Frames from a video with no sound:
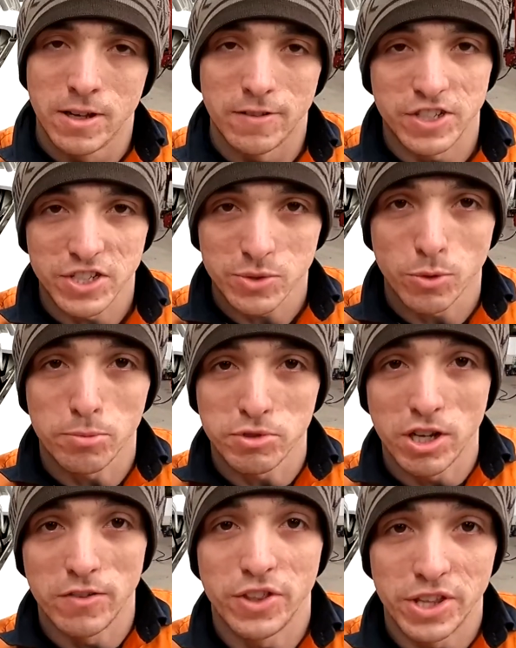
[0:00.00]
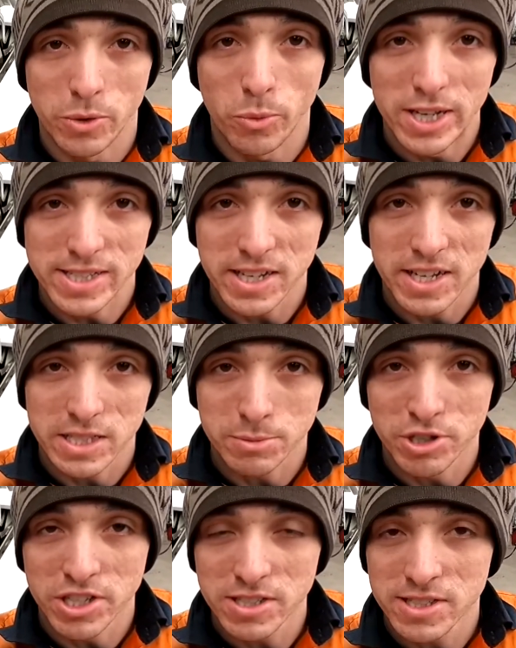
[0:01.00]
I've just swapped over the wastegate
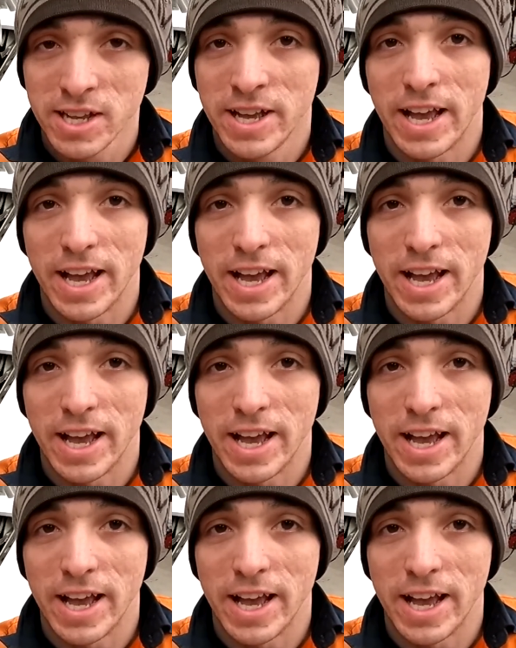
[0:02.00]
springs